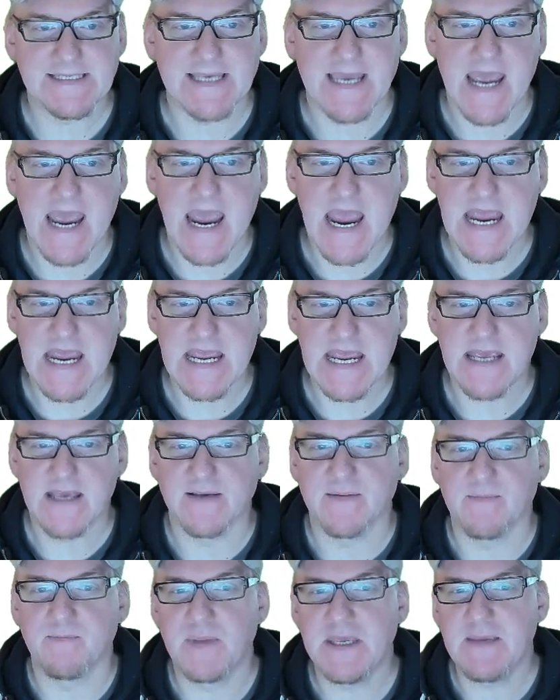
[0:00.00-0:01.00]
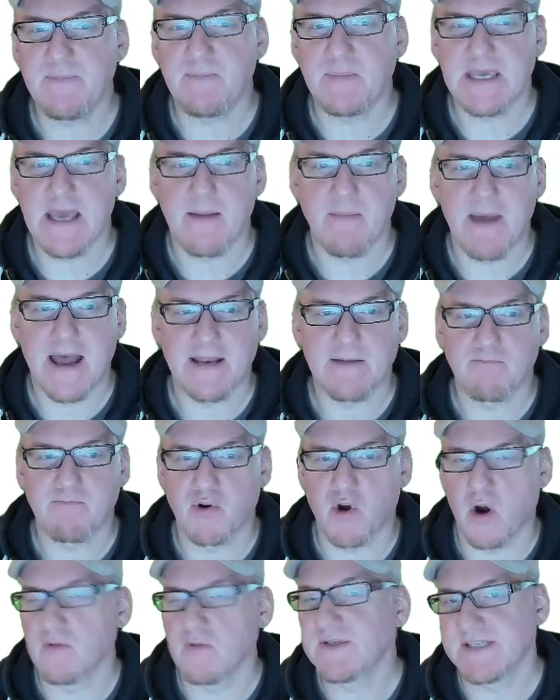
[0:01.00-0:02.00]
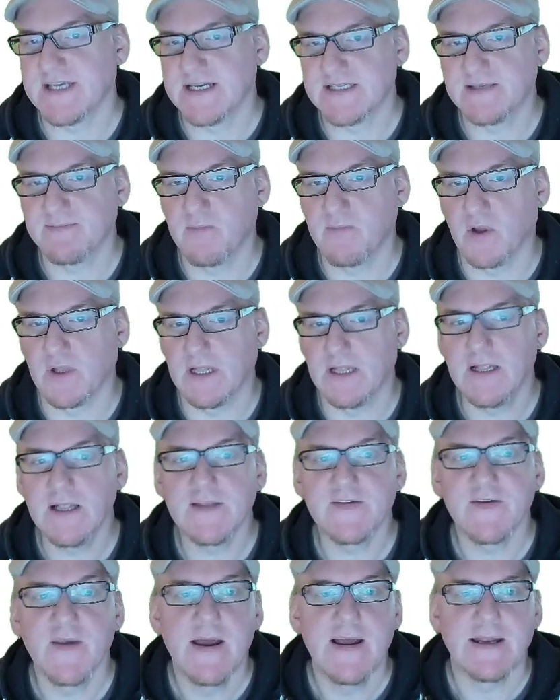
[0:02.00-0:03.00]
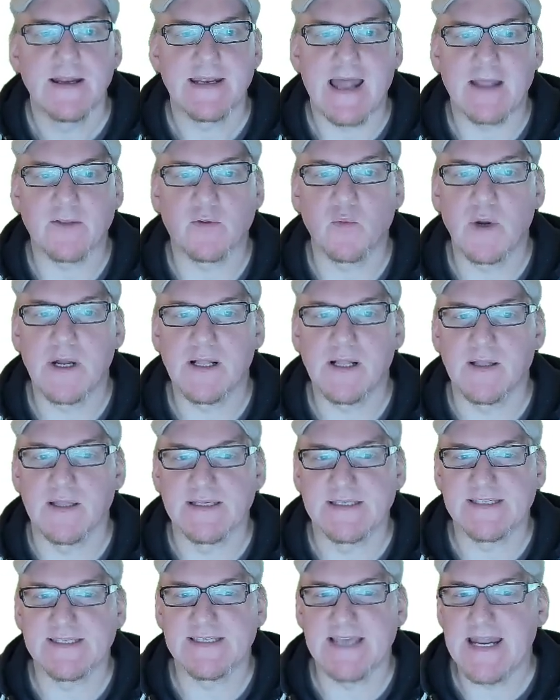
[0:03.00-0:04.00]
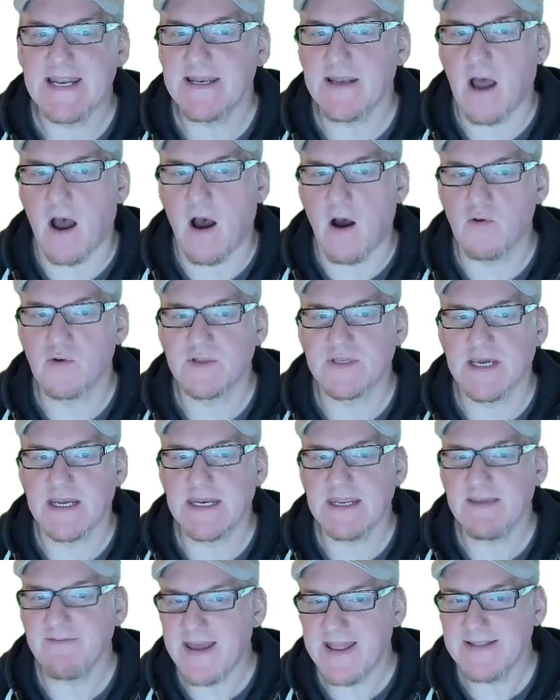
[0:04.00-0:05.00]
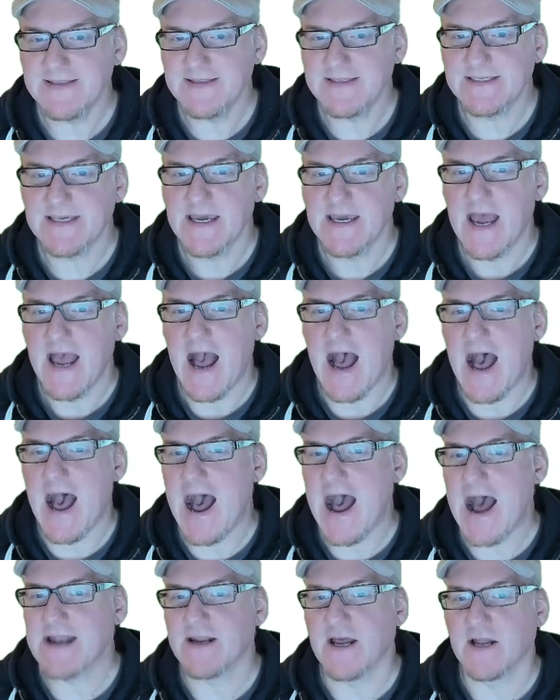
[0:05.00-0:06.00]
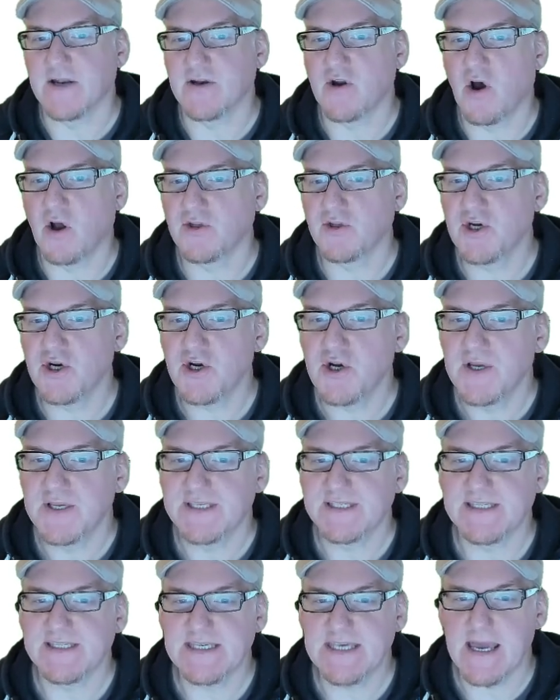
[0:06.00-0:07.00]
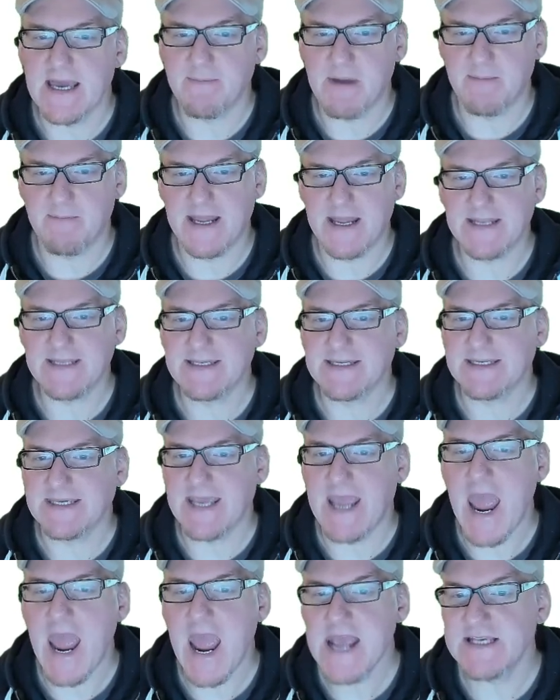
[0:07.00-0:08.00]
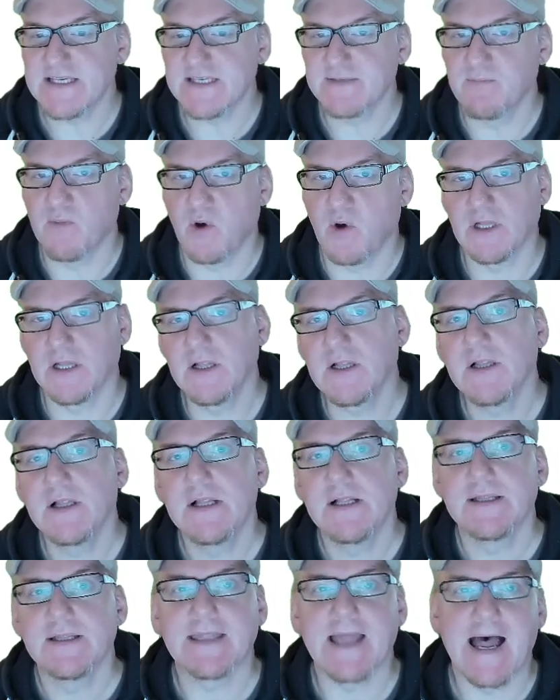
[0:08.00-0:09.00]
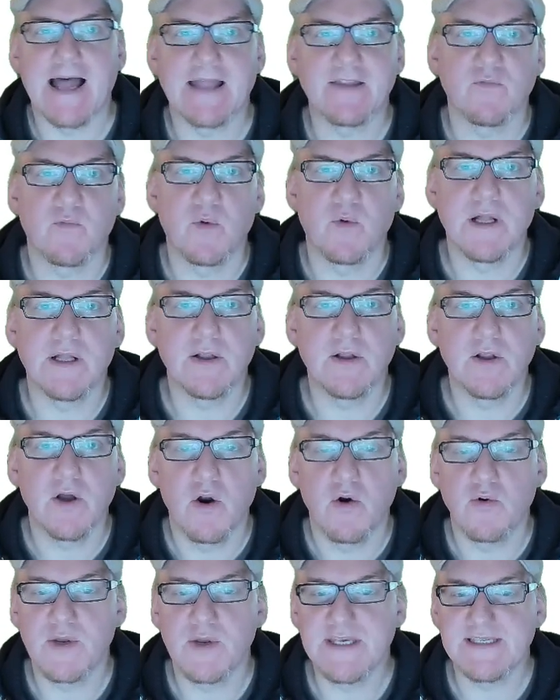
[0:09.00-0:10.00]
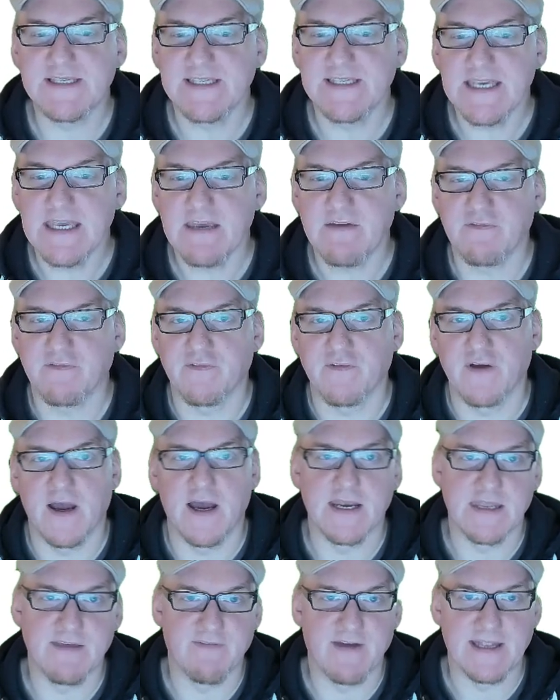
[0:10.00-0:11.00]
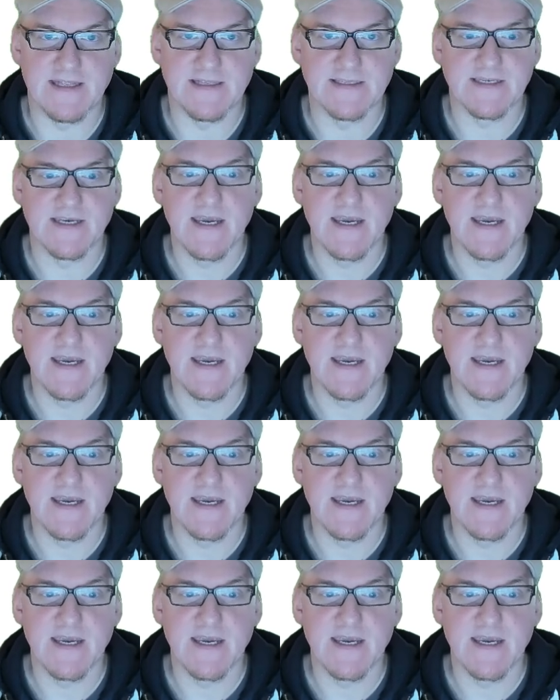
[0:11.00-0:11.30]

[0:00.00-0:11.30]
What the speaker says: a BPMN process model that will send out an event, and another CMMN case model that will receive an event.